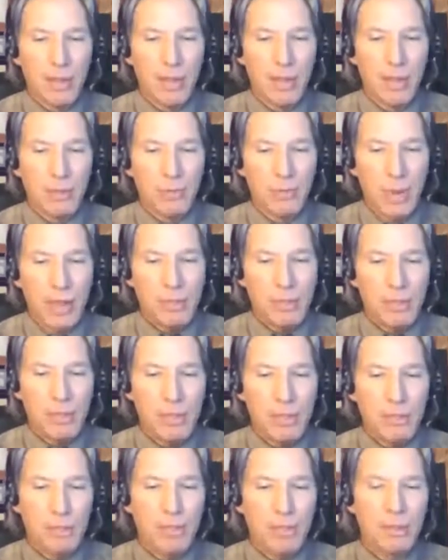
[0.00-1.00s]
of white
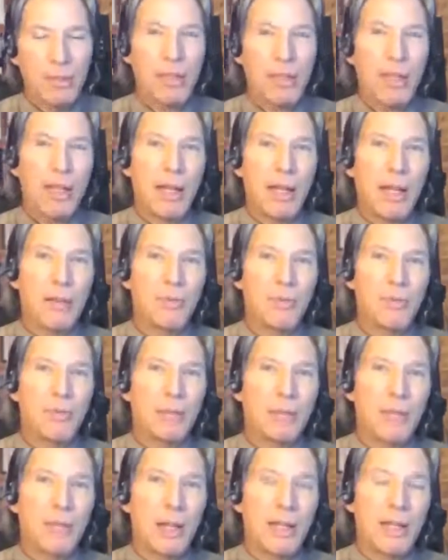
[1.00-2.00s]
people have
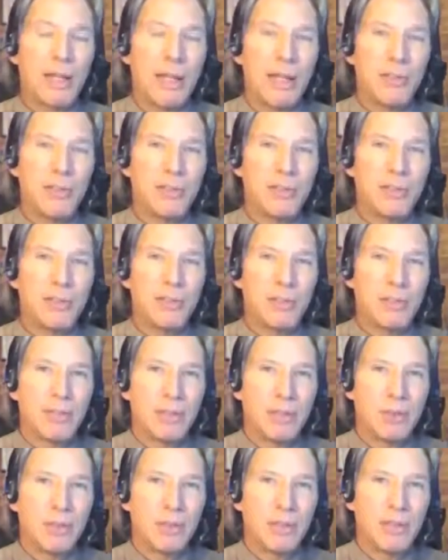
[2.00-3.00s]
Caucasians
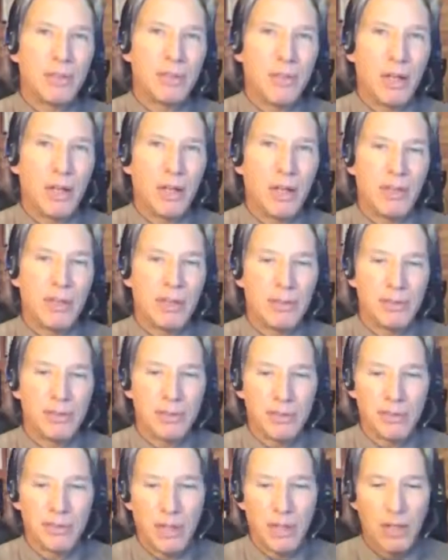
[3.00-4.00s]
have a gluten
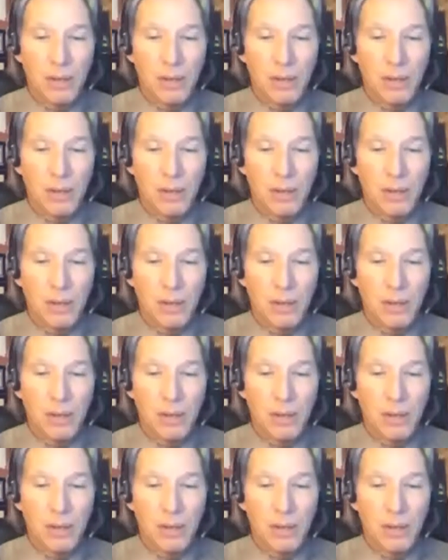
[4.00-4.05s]
intolerance,